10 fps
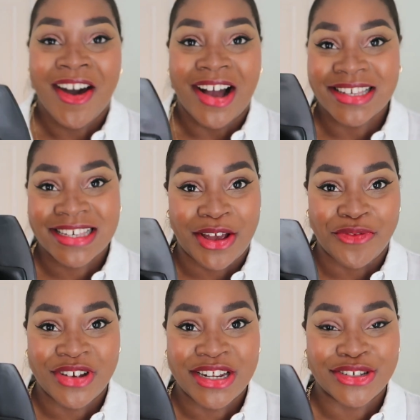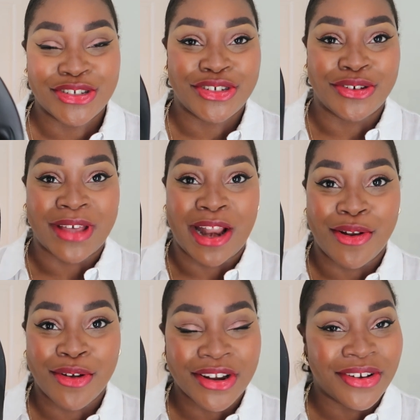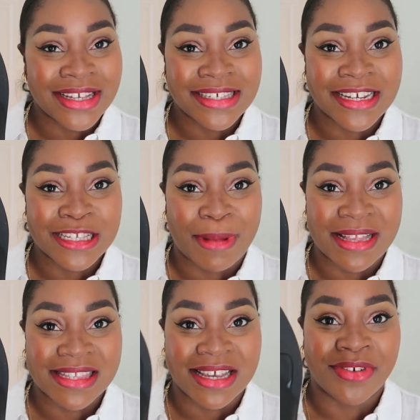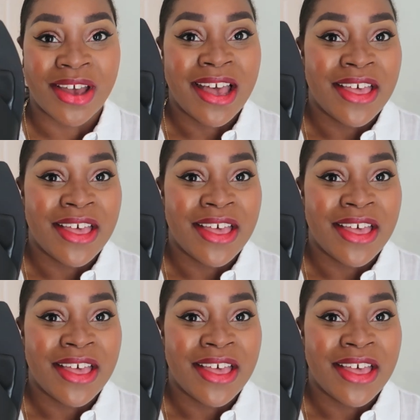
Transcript: I just think they're a really good shoe. They look nice and expensive.